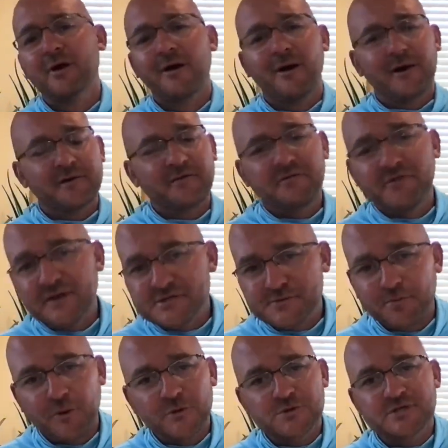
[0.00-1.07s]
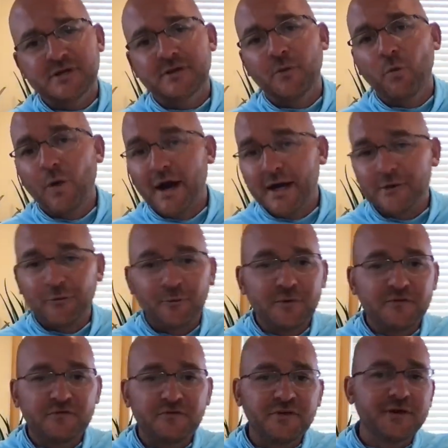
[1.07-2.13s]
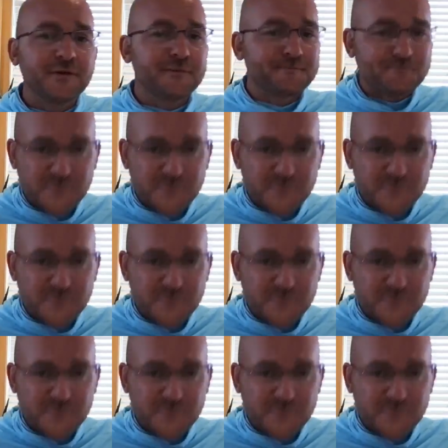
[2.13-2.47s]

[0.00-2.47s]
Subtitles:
on a fence post in a wide open field.